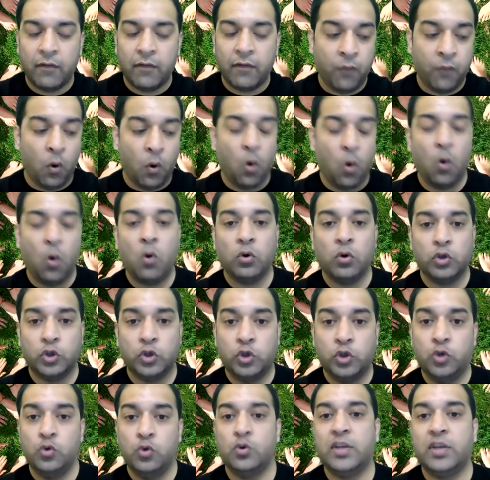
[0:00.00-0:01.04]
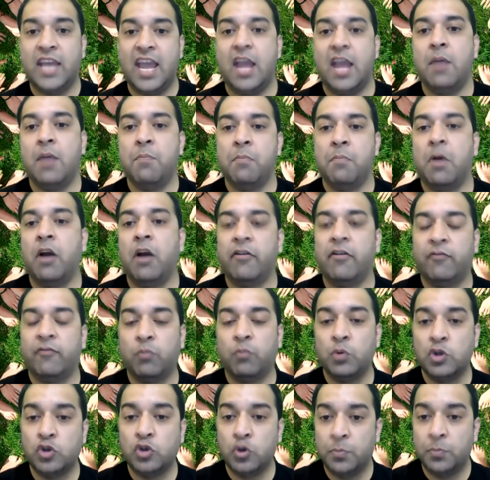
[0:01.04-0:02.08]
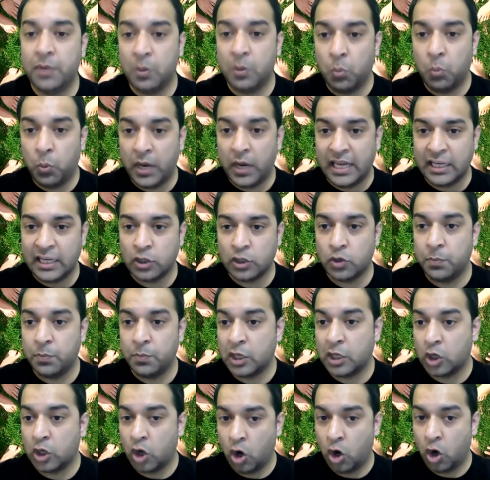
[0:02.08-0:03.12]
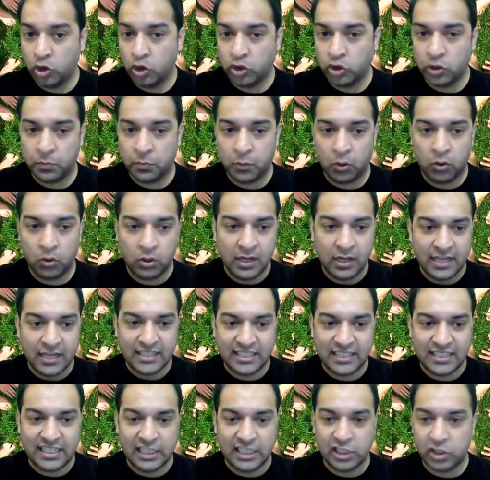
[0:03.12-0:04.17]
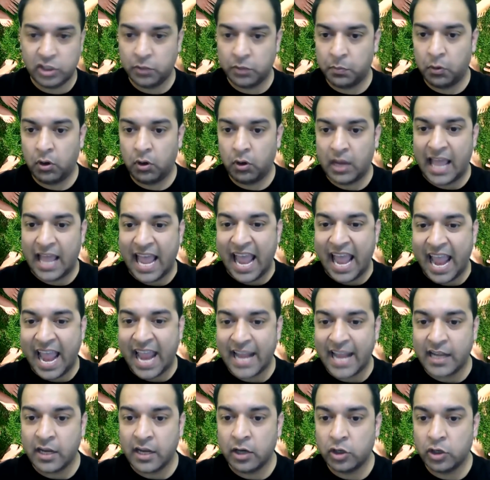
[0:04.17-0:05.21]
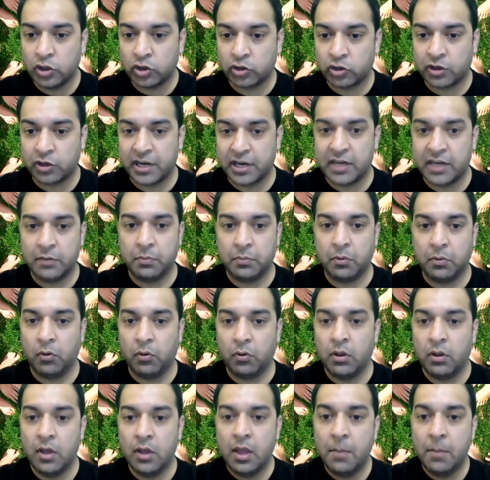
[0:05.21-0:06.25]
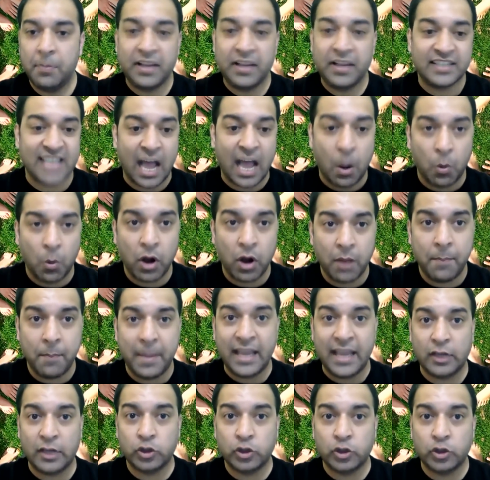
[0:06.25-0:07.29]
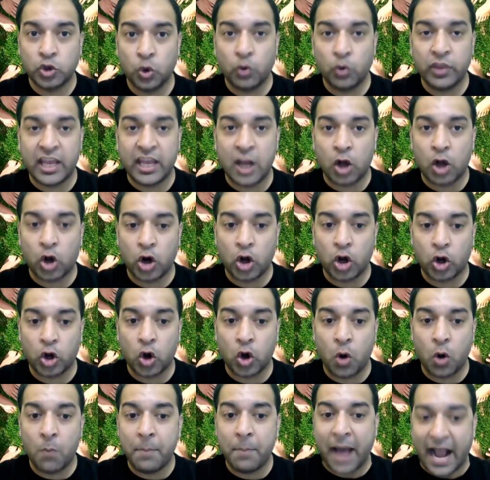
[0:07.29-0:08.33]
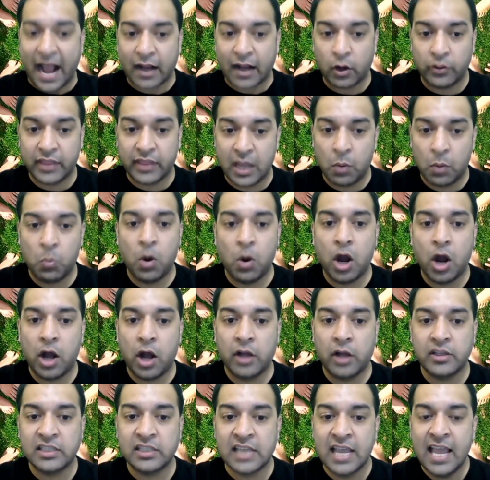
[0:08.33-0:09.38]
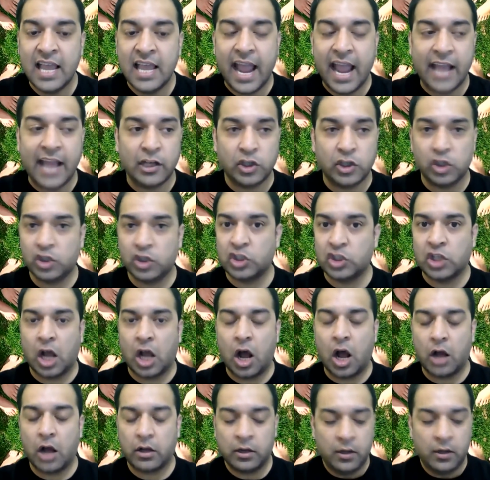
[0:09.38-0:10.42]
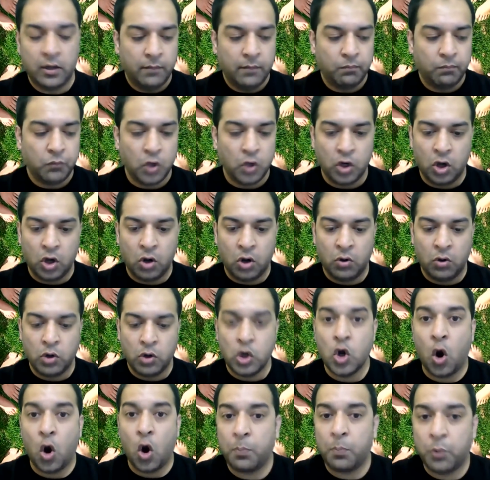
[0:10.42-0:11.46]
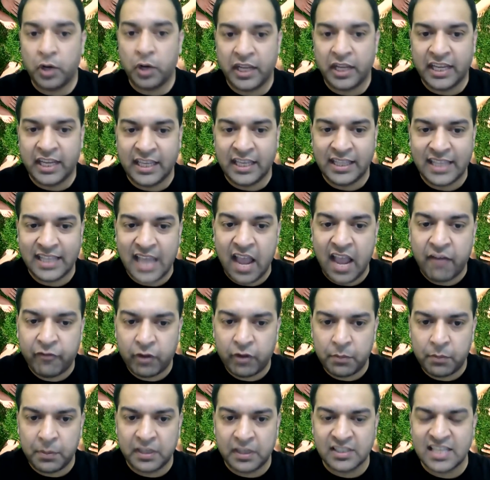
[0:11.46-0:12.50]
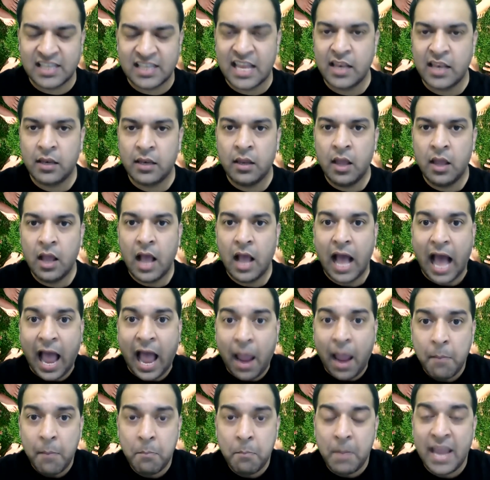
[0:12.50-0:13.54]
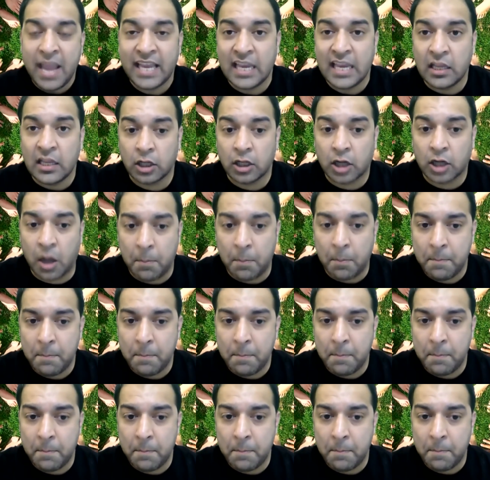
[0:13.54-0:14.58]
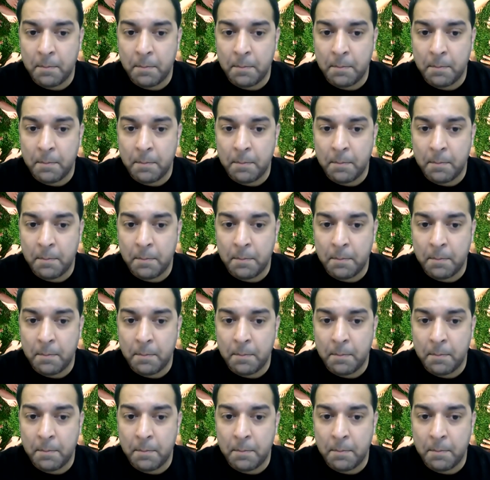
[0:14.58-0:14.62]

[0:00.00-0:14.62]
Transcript: for 2K a month, would you be willing to be coachable, teachable, and trainable? Because I want to make sure they're not going to go back on their words and just start, not putting in the effort, because then I'm making the commitment